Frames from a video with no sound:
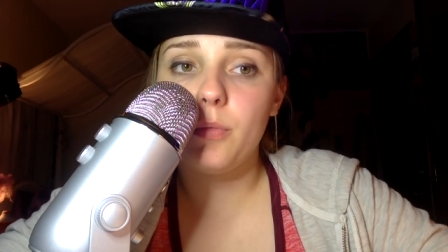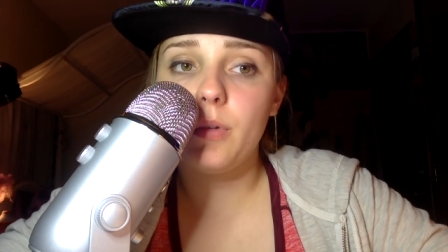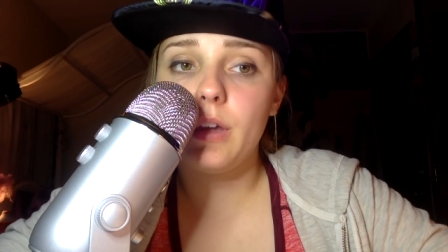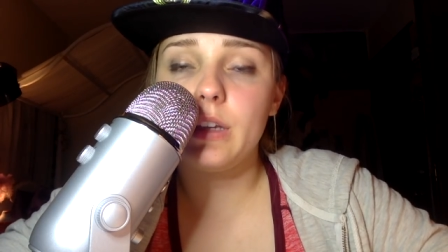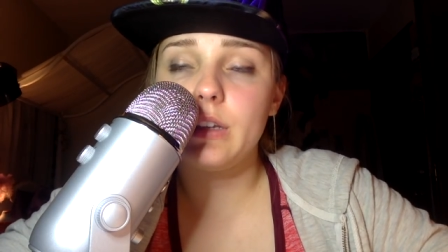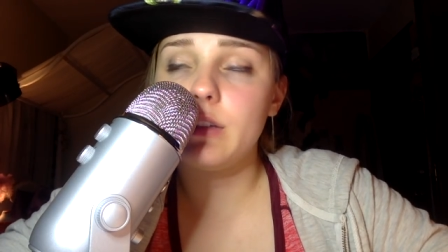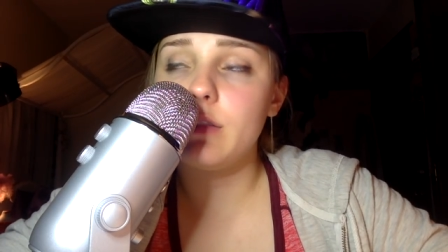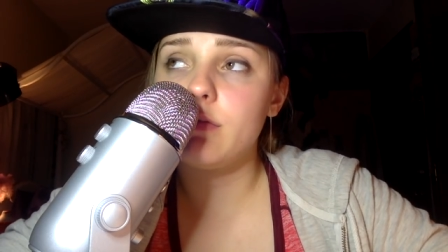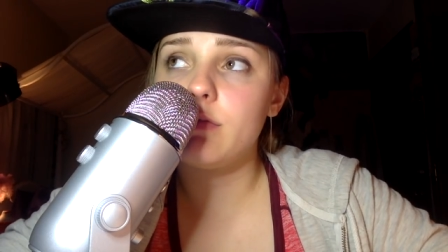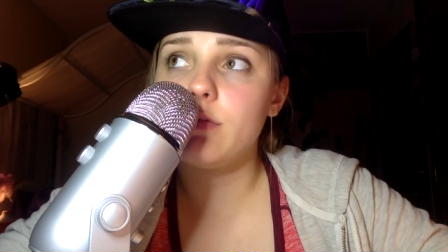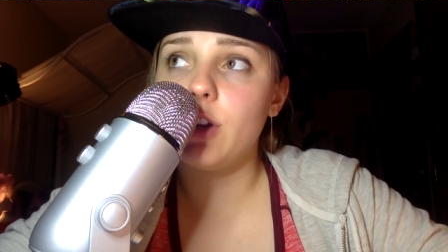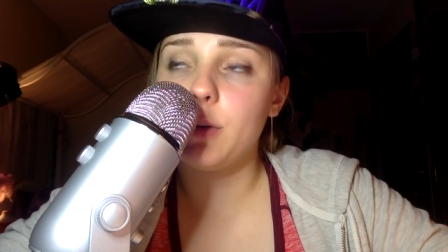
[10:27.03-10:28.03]

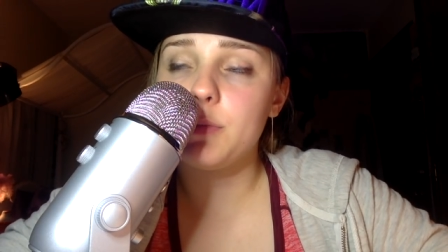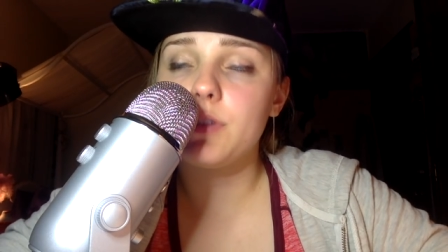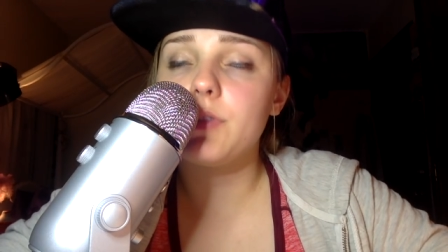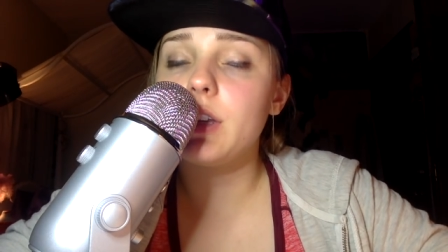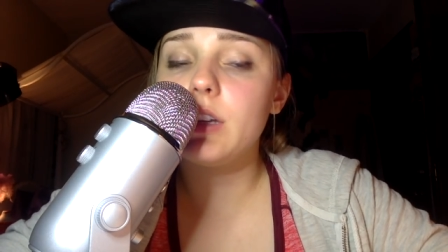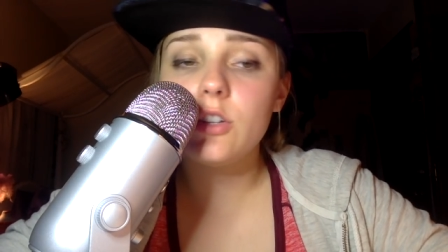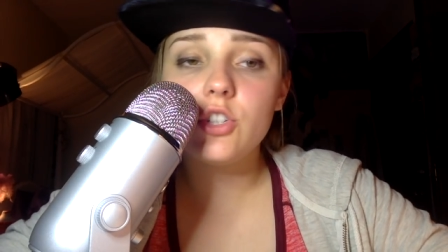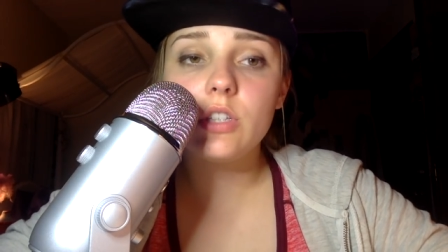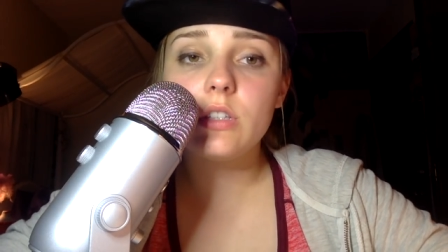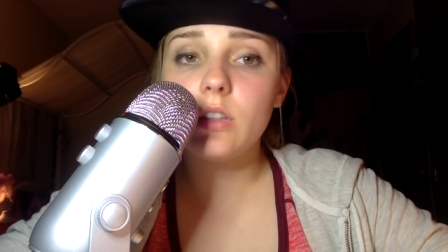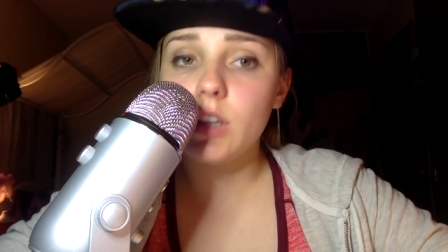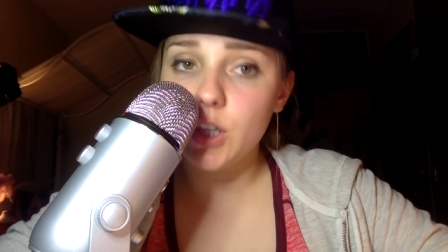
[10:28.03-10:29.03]
in terms of
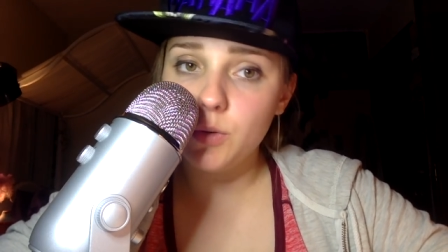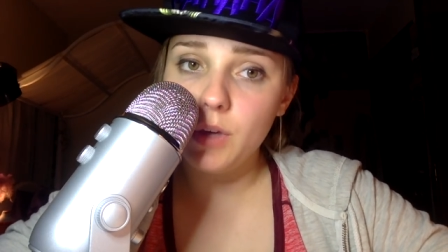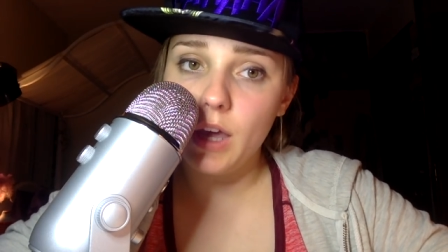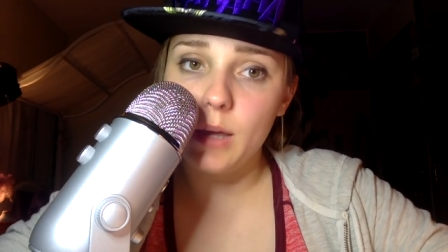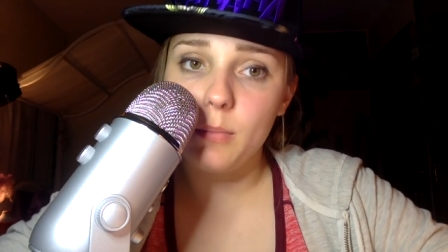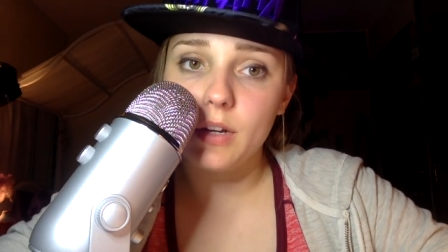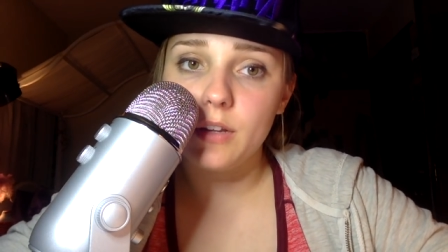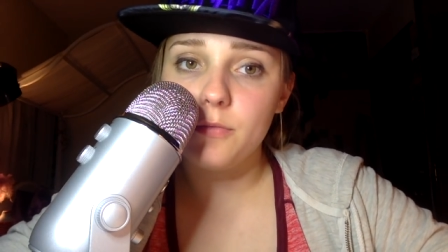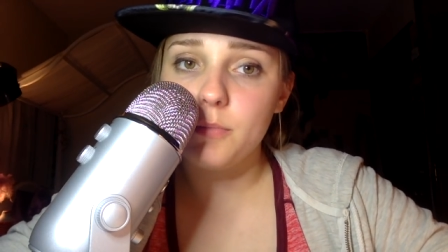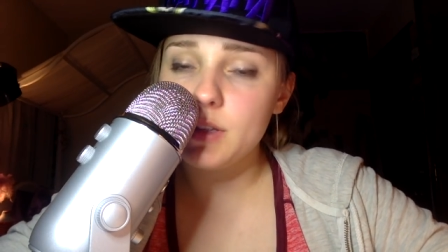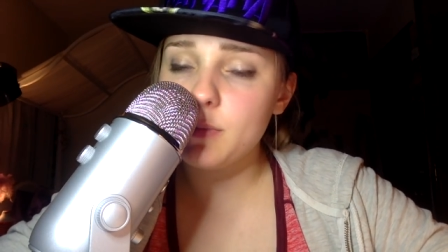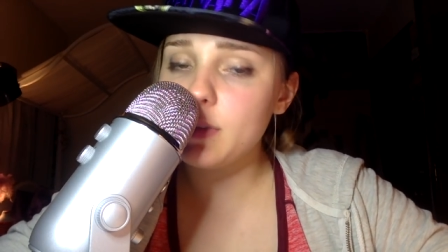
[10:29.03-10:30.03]
conditions in the UK, but if
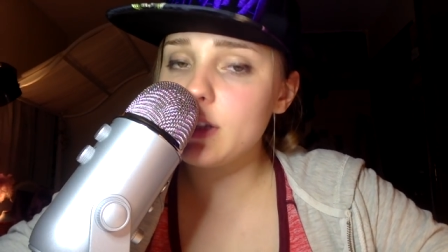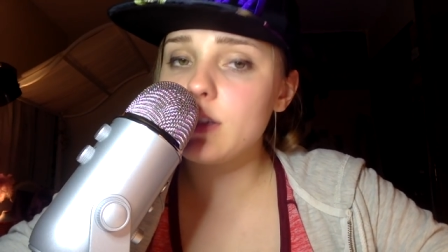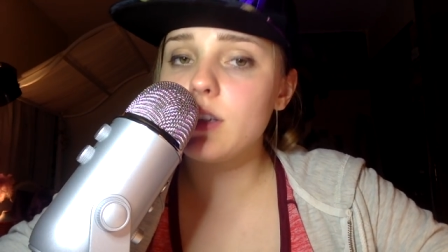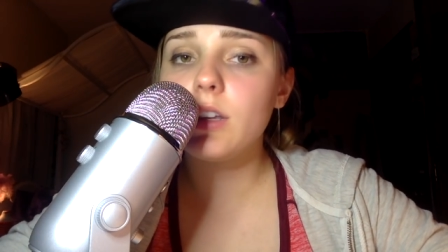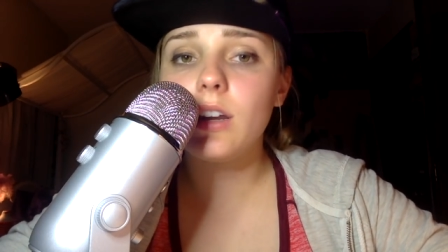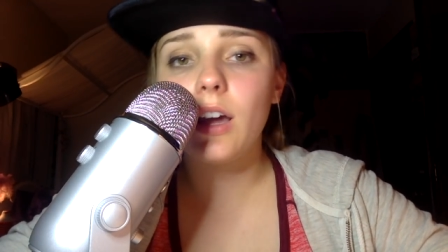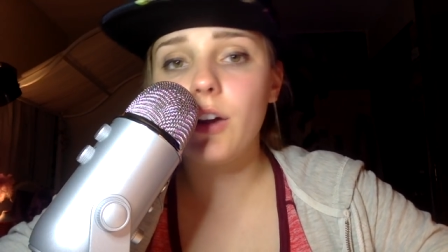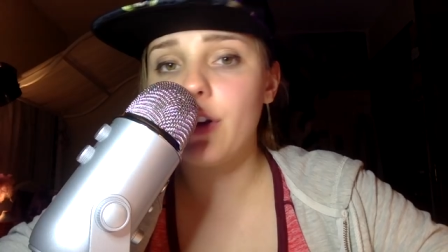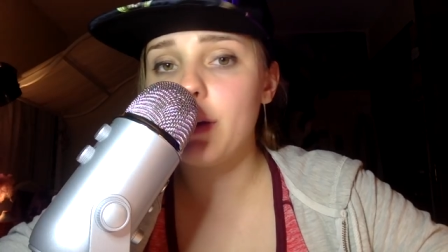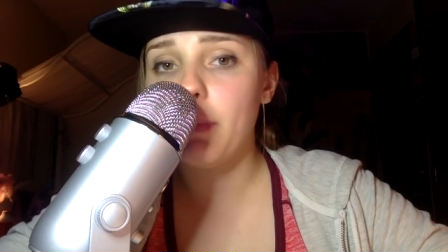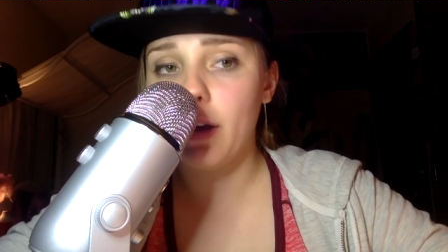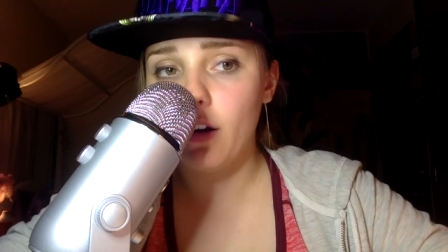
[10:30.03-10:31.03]
Miss Misa and
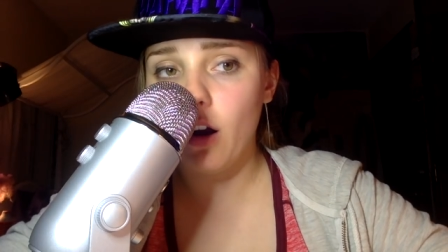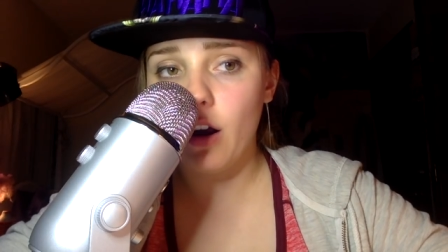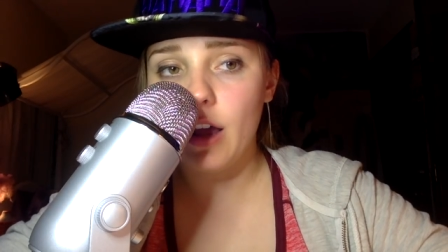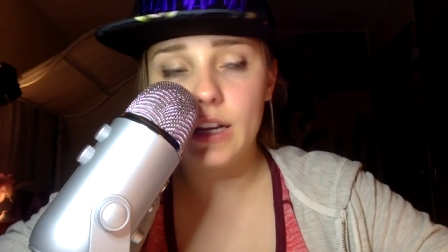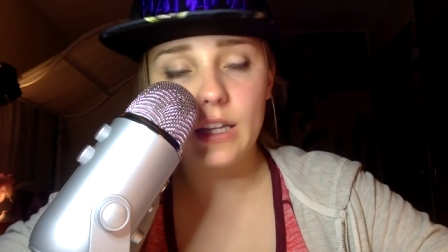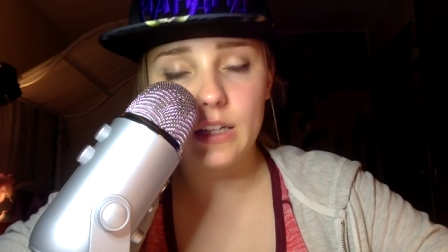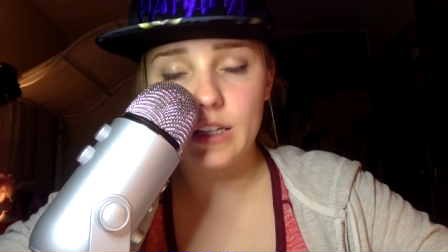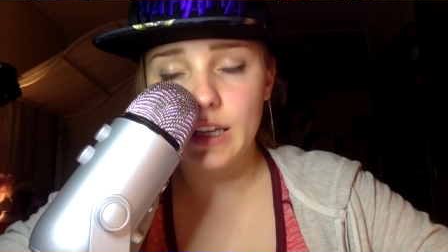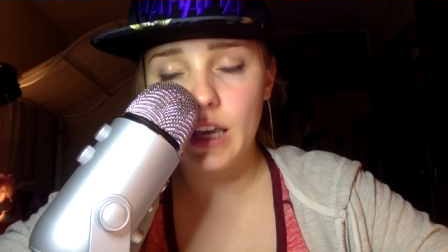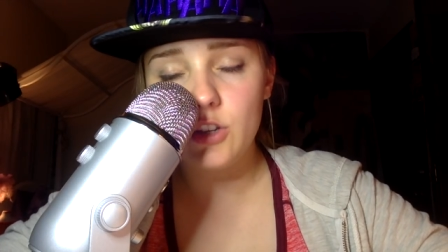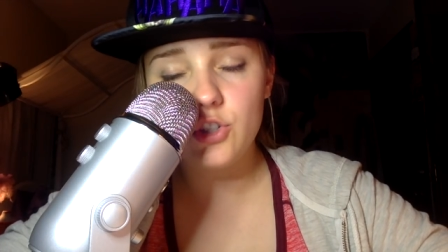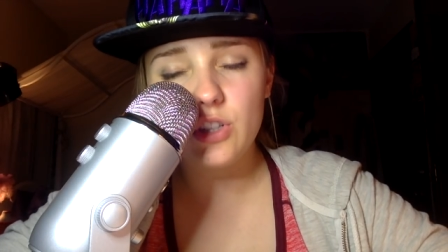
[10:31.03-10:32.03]
Irate Bear are any
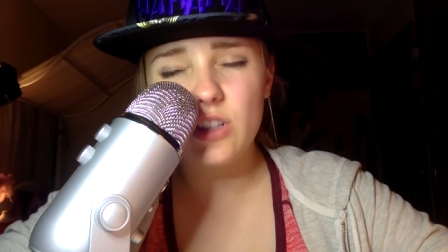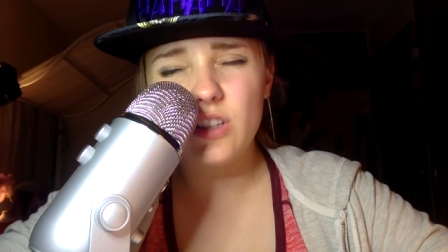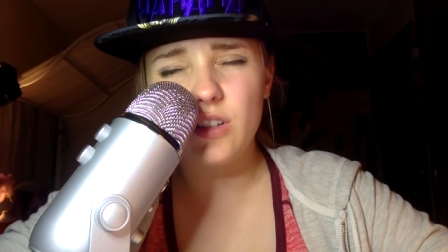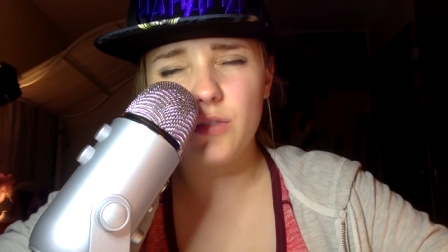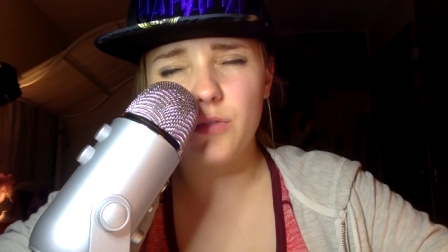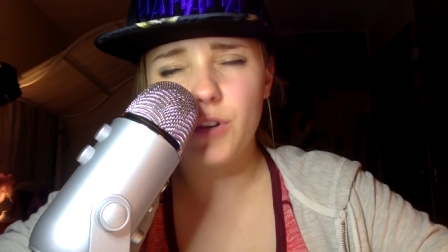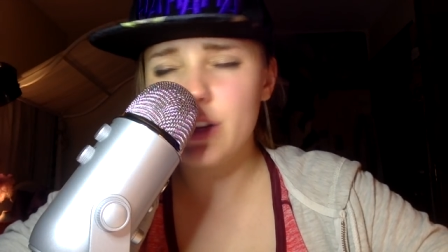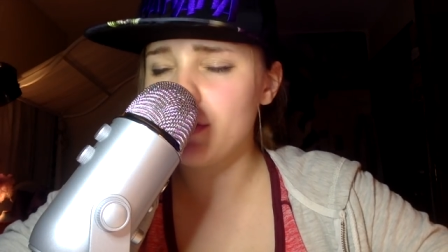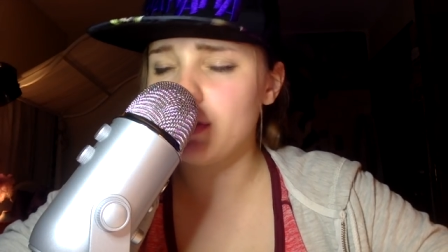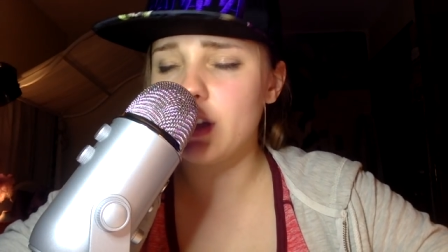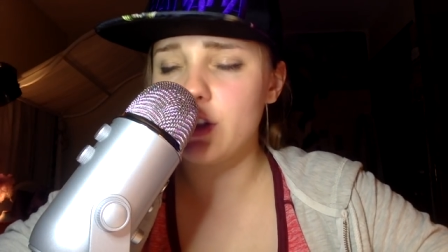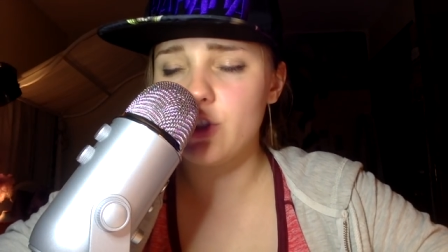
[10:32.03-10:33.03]
indications of race
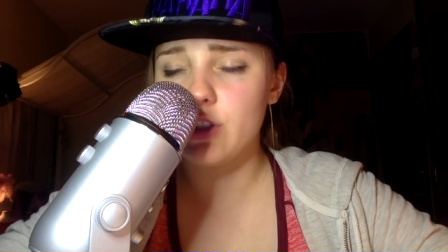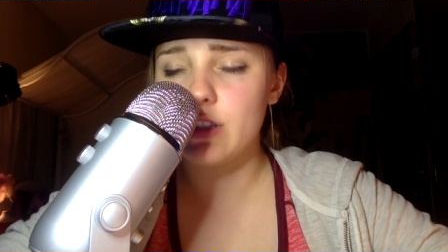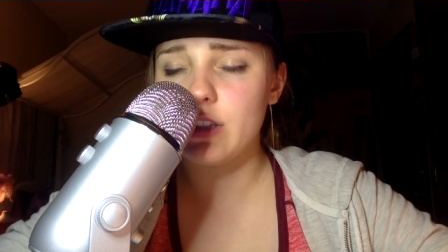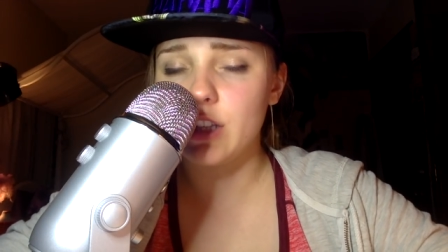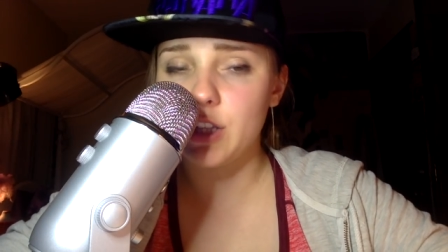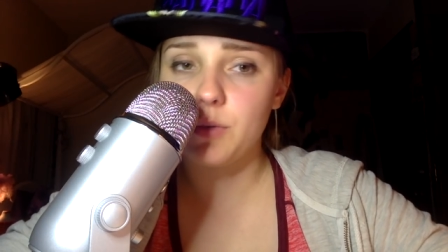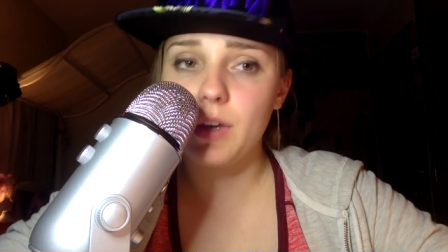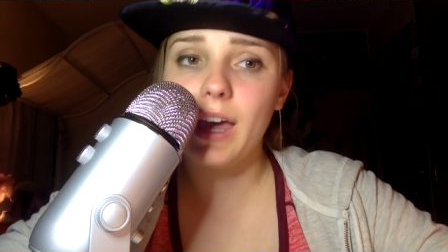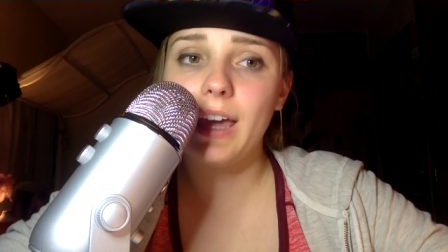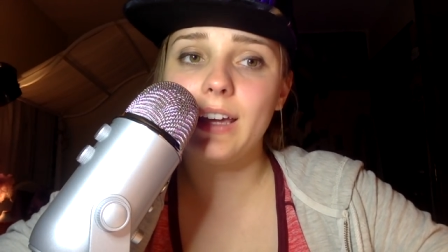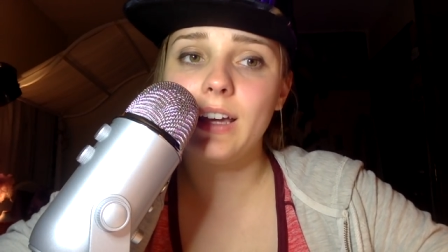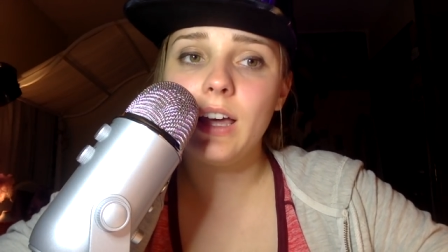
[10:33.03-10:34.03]
relations in the
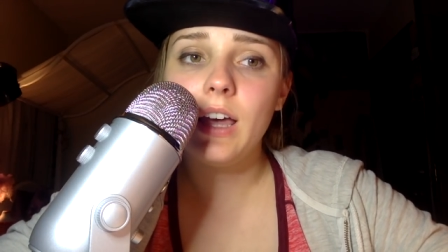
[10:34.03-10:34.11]
UK,